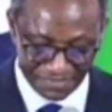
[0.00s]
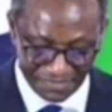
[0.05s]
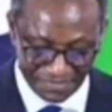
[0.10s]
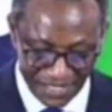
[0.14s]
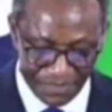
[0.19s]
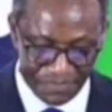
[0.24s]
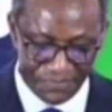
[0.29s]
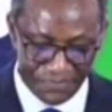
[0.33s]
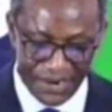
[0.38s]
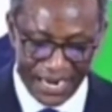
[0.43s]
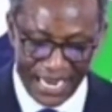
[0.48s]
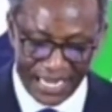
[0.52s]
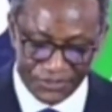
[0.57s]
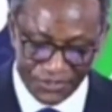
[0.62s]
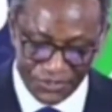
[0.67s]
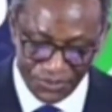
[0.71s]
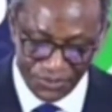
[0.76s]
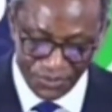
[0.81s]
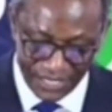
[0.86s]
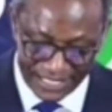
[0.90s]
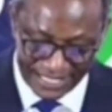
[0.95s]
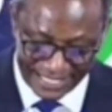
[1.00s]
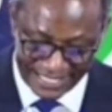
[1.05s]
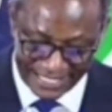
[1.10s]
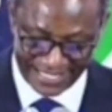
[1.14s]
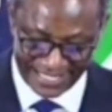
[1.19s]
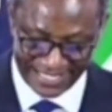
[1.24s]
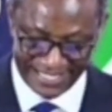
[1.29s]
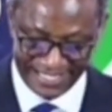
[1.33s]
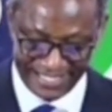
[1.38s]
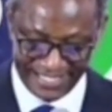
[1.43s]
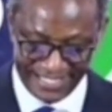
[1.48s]
Prayer to was key.
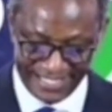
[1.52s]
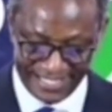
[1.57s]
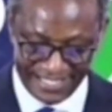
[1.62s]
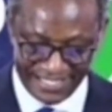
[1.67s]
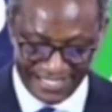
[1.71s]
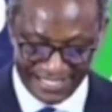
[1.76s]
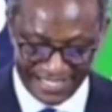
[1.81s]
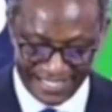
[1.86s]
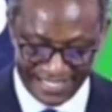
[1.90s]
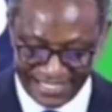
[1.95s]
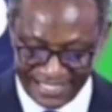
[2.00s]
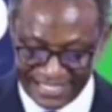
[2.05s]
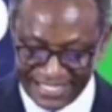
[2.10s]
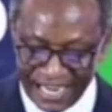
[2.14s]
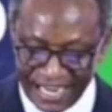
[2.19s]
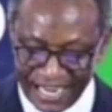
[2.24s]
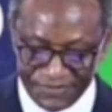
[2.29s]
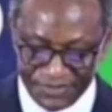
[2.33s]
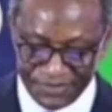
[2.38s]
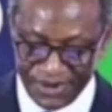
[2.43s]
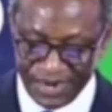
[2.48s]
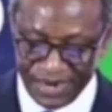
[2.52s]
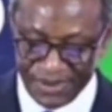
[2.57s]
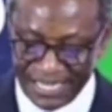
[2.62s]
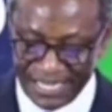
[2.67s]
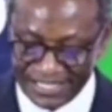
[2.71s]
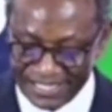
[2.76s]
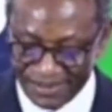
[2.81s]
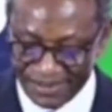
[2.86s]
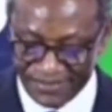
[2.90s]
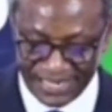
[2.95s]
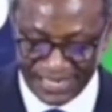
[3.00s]
This afternoon, when
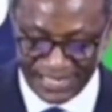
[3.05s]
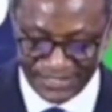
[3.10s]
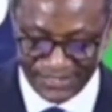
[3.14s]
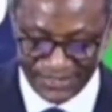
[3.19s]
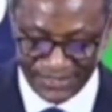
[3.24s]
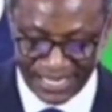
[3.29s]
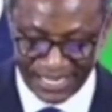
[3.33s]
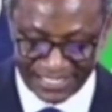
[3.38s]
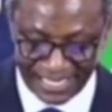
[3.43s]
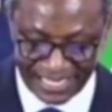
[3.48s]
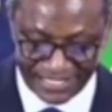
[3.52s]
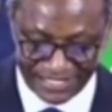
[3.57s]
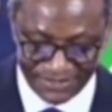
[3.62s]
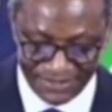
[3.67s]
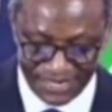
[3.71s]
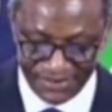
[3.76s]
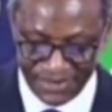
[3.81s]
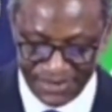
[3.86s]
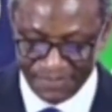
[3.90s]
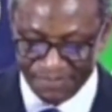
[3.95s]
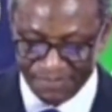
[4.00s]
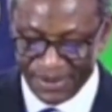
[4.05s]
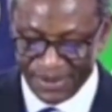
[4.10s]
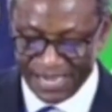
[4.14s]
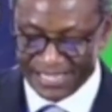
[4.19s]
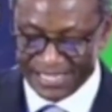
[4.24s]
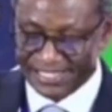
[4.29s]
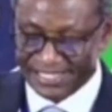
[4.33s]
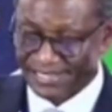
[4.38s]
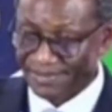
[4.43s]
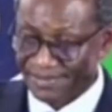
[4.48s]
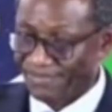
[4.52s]
myself and Esther Asante, when we are
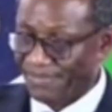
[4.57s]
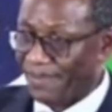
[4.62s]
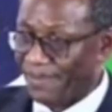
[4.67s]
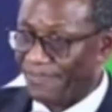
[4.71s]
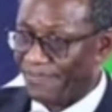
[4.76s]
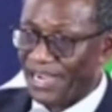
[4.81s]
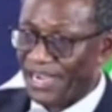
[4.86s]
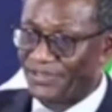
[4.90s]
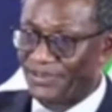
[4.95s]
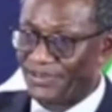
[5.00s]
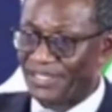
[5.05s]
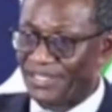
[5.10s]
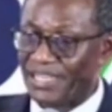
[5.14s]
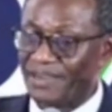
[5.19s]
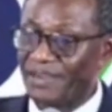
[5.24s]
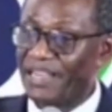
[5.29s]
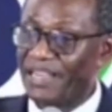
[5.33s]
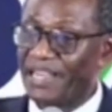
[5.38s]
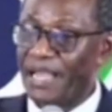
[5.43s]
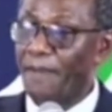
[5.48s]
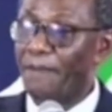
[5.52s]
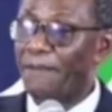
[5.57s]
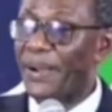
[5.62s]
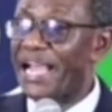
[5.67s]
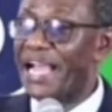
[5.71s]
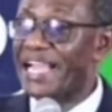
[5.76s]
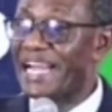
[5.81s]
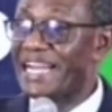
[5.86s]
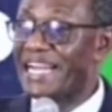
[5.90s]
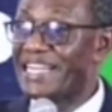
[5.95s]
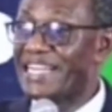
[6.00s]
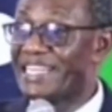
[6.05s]
passing by Pajo, we said,
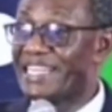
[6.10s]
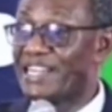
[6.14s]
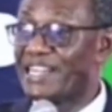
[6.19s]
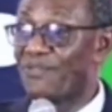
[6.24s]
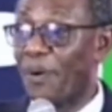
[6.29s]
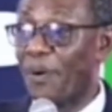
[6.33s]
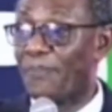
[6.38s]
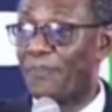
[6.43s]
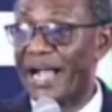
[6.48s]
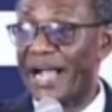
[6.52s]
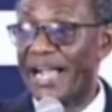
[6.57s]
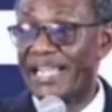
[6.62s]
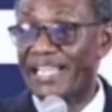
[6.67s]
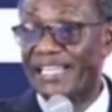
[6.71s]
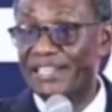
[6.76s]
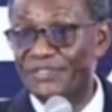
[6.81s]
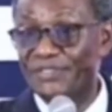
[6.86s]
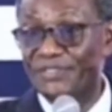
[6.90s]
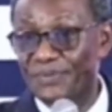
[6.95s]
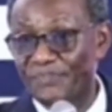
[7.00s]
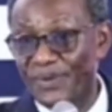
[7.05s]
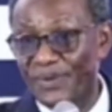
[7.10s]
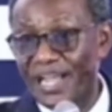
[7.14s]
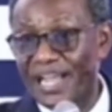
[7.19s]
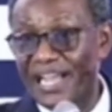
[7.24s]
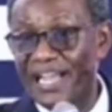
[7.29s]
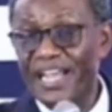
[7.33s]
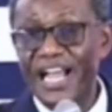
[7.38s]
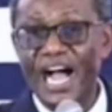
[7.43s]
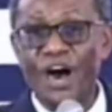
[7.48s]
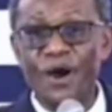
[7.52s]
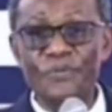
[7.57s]
Empire yet Diwa Park, Super.
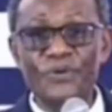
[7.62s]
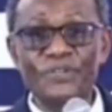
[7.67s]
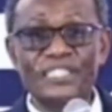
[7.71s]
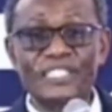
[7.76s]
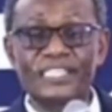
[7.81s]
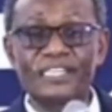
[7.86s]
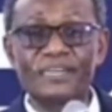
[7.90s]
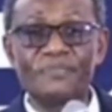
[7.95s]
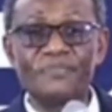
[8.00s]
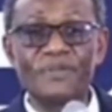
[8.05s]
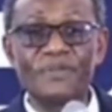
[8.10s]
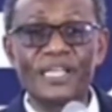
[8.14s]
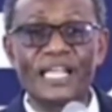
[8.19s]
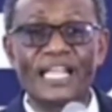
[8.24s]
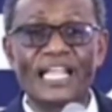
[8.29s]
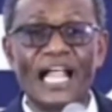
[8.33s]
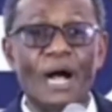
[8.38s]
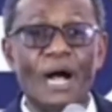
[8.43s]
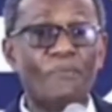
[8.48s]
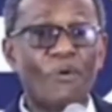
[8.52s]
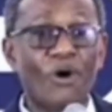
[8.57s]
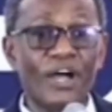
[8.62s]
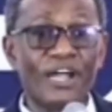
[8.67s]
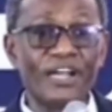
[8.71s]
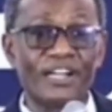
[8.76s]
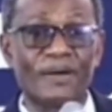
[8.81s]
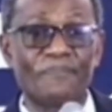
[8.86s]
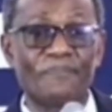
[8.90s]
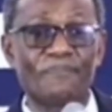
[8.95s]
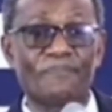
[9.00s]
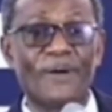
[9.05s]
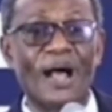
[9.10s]
I hope you still be in
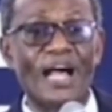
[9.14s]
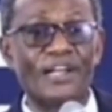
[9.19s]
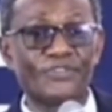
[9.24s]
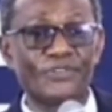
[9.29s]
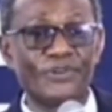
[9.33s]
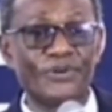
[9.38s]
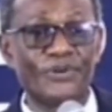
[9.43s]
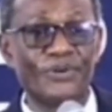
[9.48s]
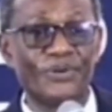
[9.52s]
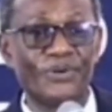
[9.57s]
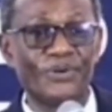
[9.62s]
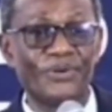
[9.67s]
on Pajo.